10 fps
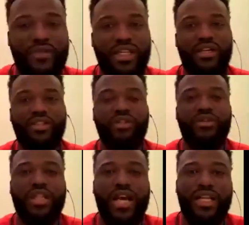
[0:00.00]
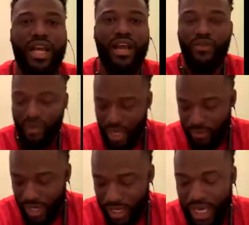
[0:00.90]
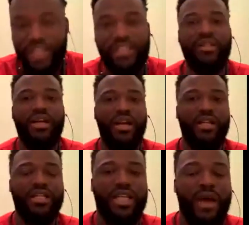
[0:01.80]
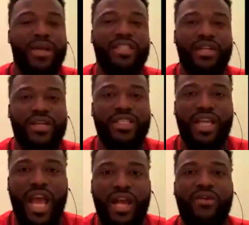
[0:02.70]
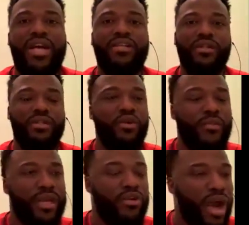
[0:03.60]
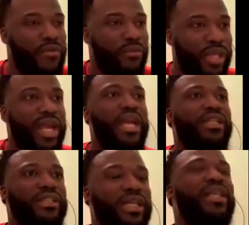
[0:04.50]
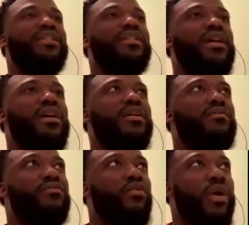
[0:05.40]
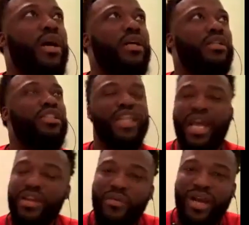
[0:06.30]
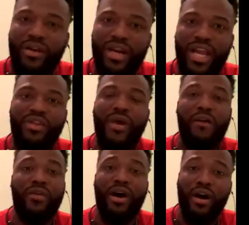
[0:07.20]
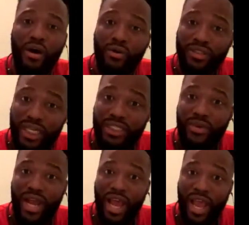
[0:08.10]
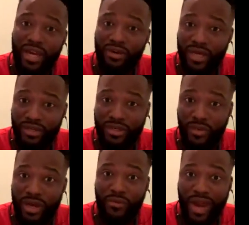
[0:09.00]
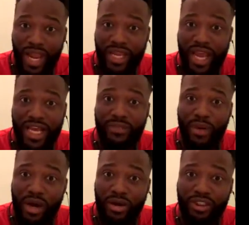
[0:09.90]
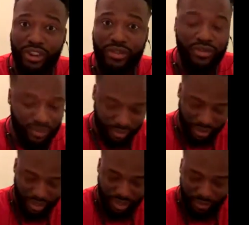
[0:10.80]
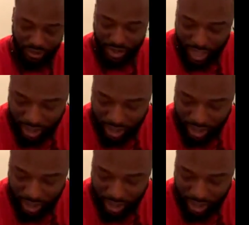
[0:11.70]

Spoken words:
He would never sell no shoes like that. If you keep getting injured, serious ankle injuries. You haven't played since what, January, and you out for a whole season with an ankle injury wearing a raggedy ass ball shoes. Come